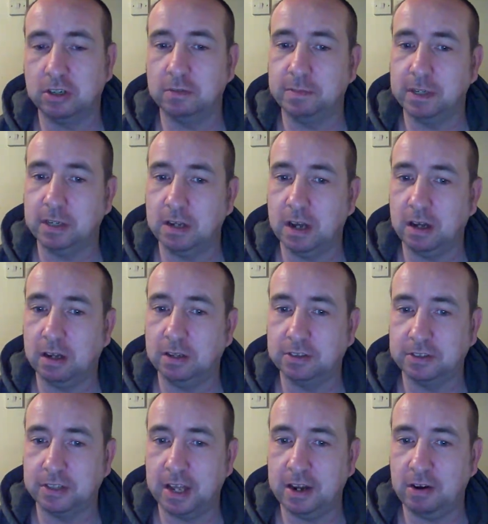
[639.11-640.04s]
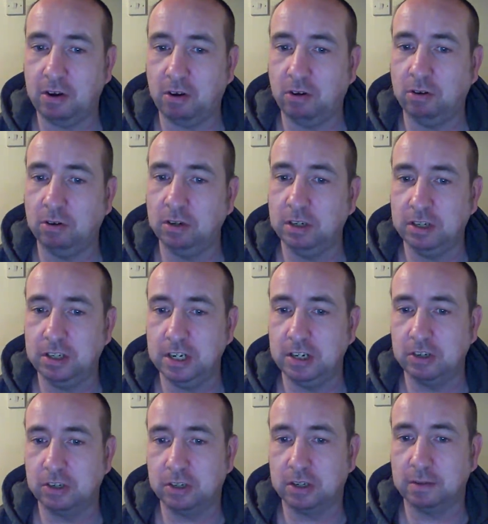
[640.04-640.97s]
because an all
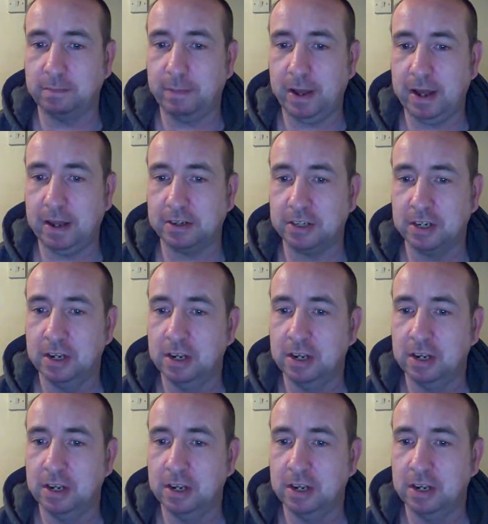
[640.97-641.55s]
digital path